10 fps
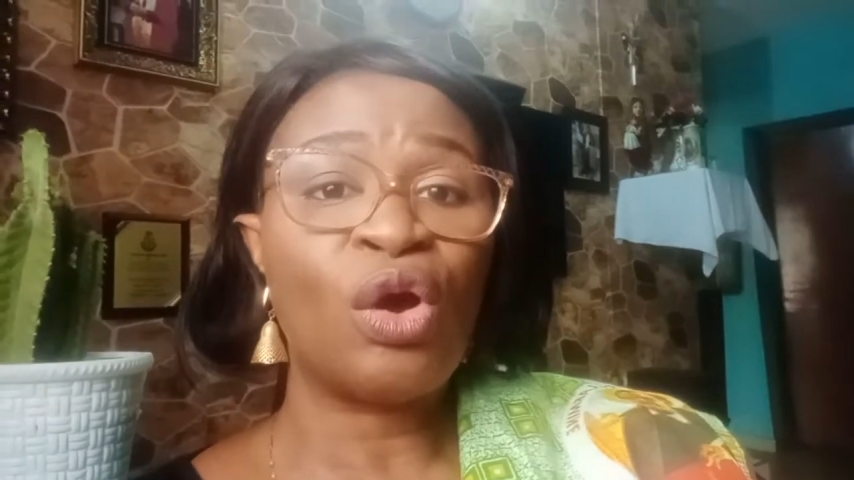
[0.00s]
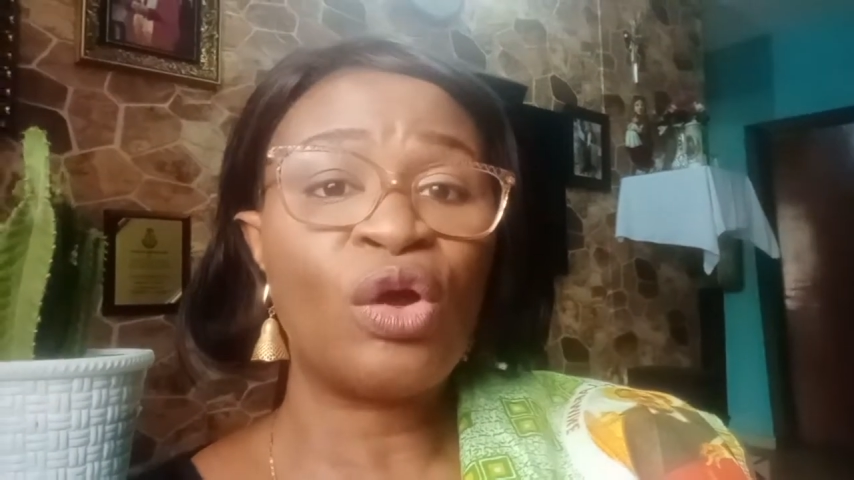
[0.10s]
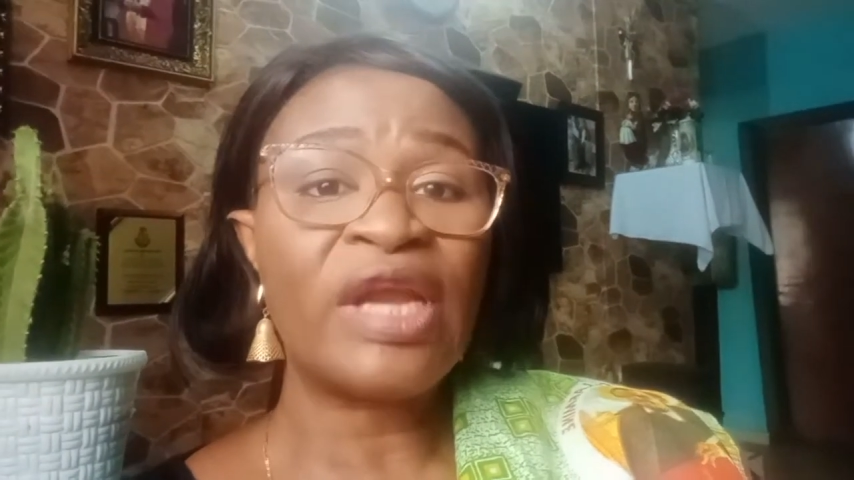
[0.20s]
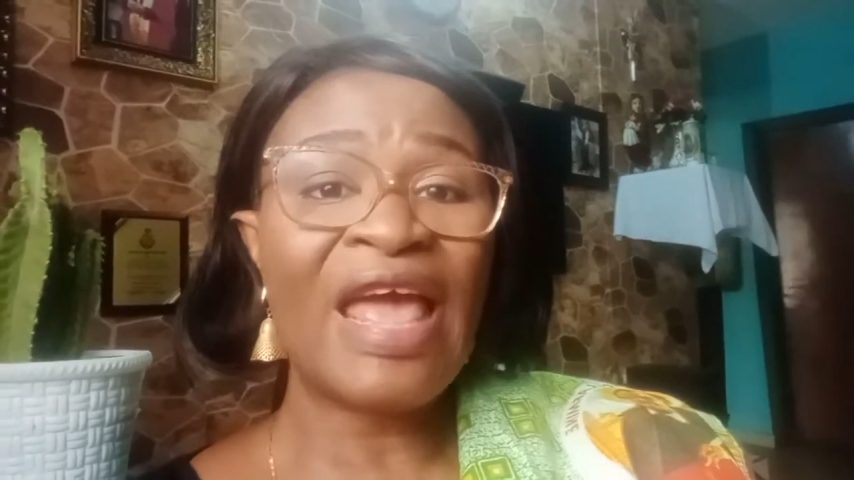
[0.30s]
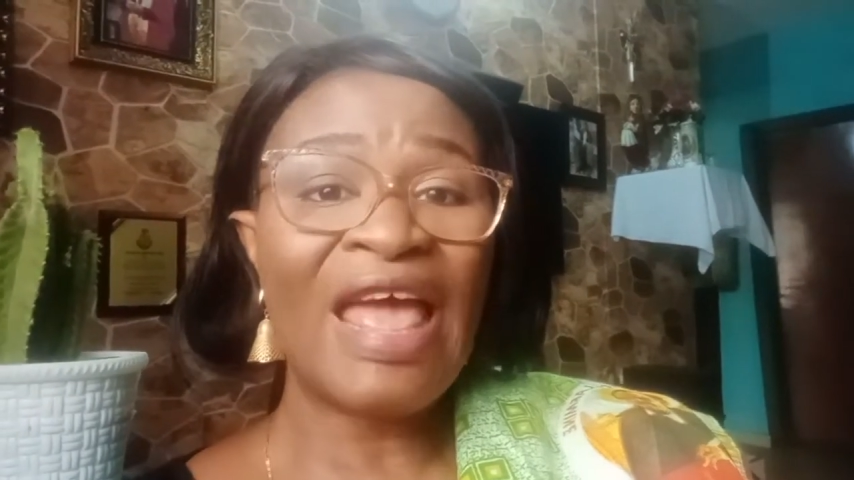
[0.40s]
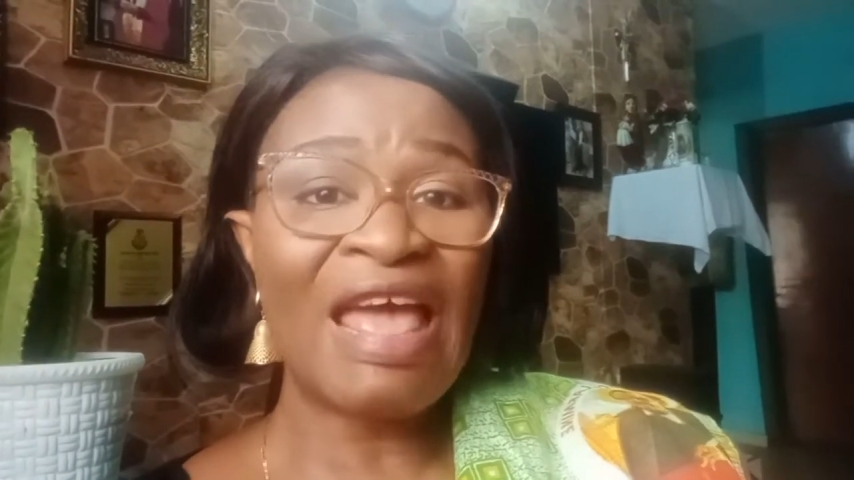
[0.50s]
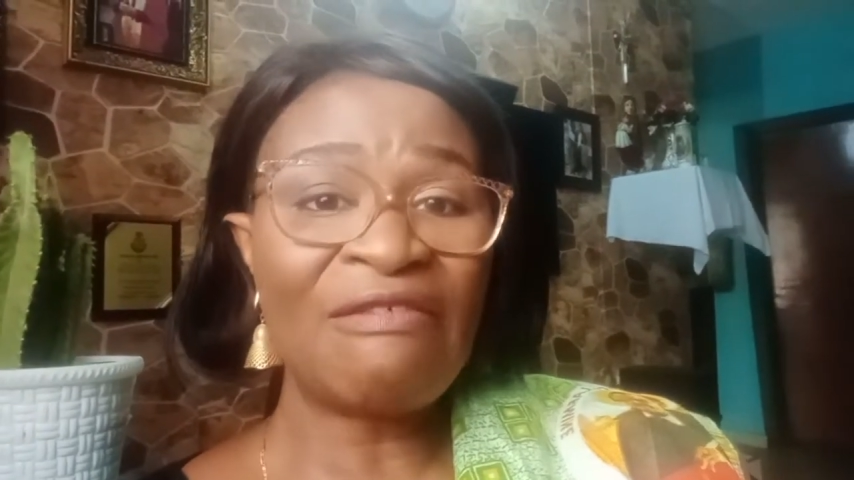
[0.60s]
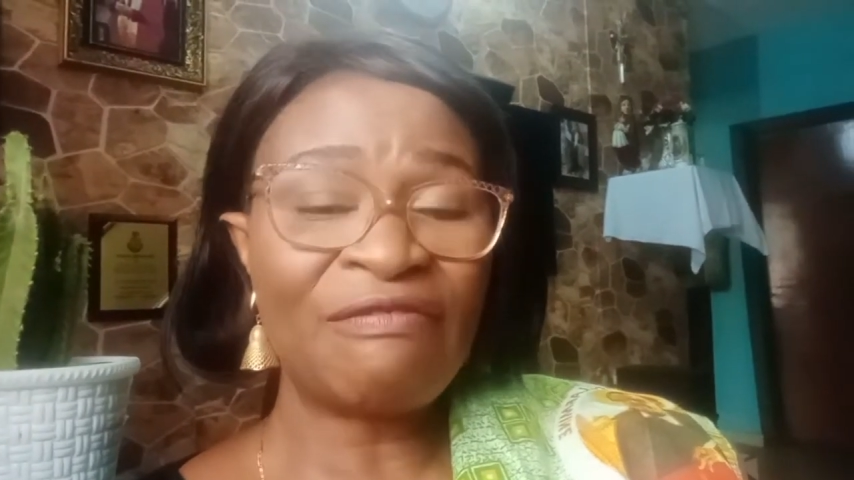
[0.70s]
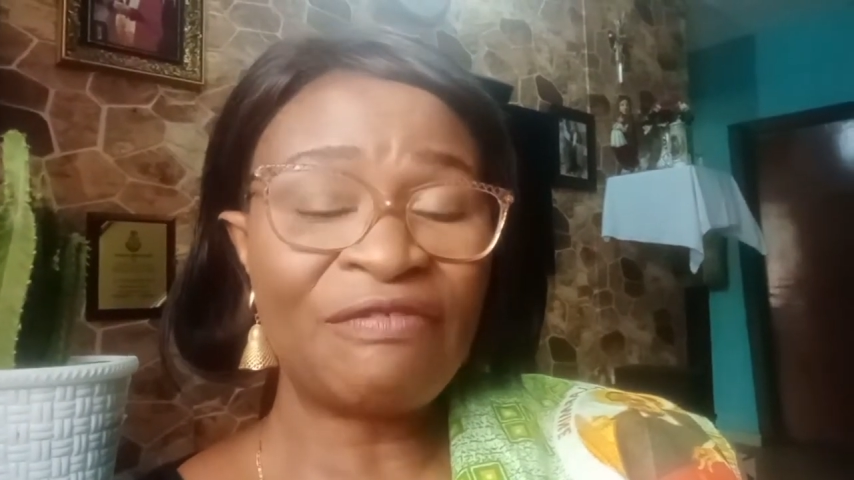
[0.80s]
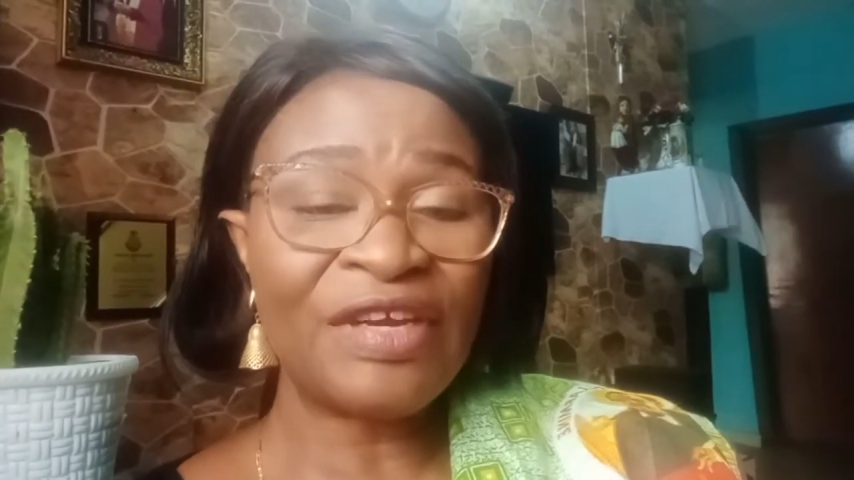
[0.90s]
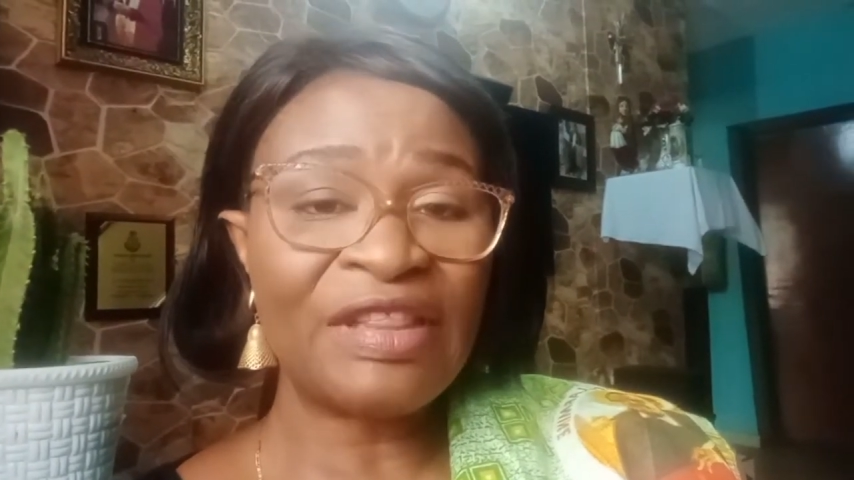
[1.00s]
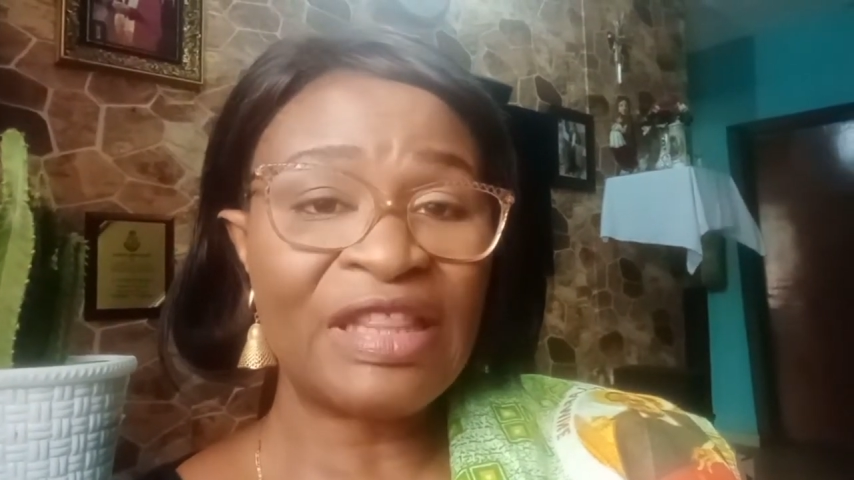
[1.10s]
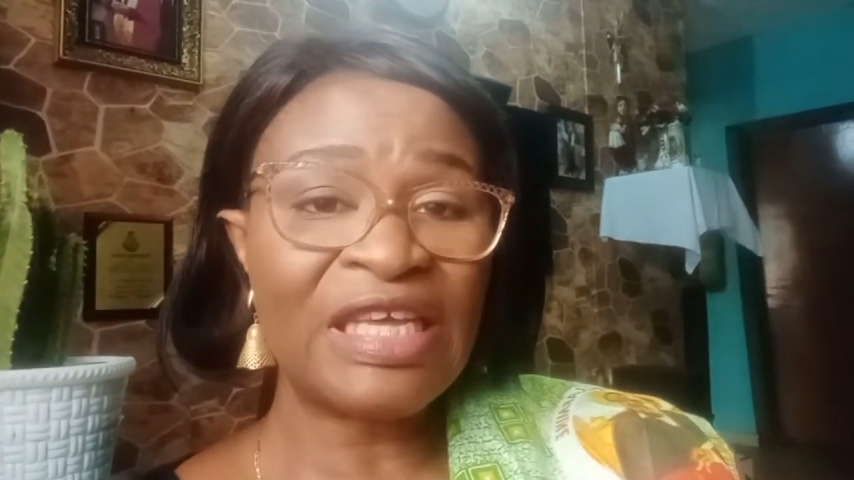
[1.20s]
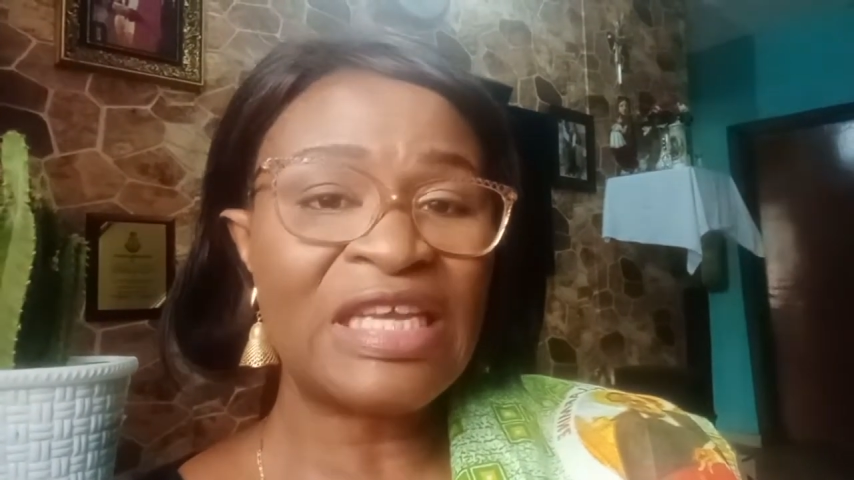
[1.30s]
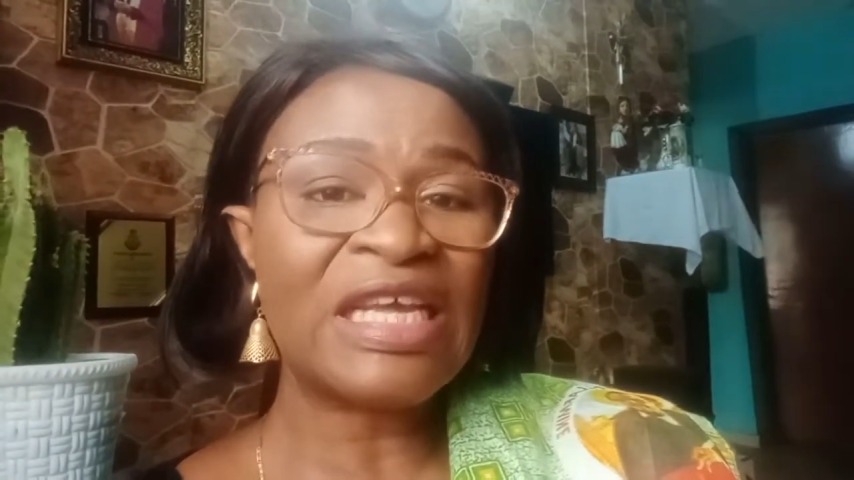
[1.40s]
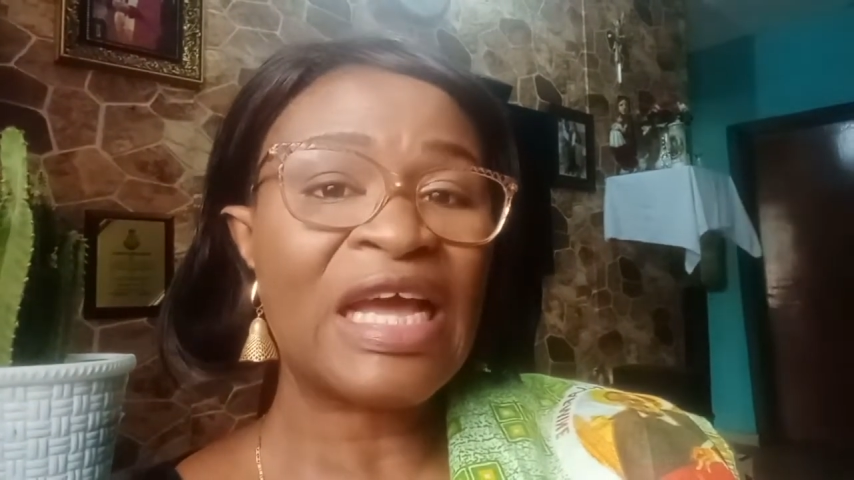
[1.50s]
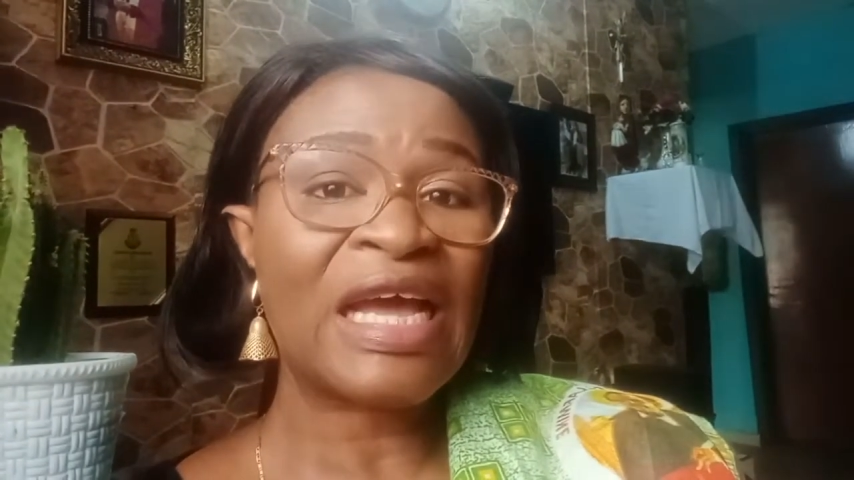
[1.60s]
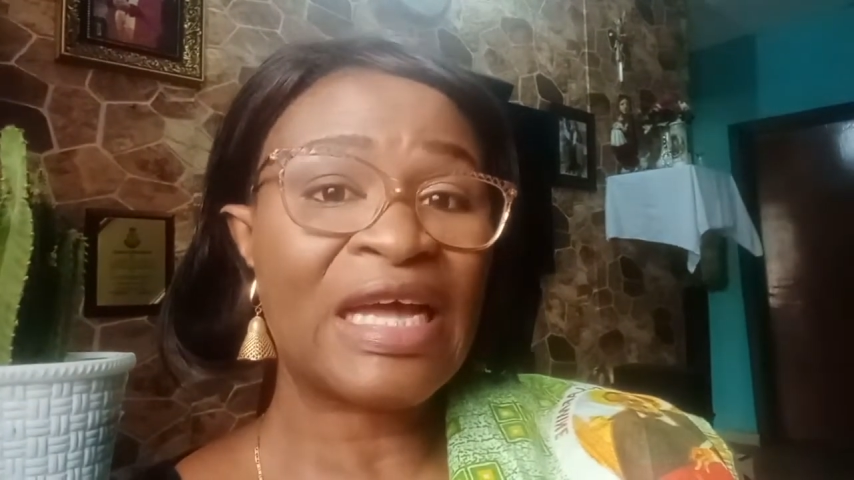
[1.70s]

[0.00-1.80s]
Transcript: on everything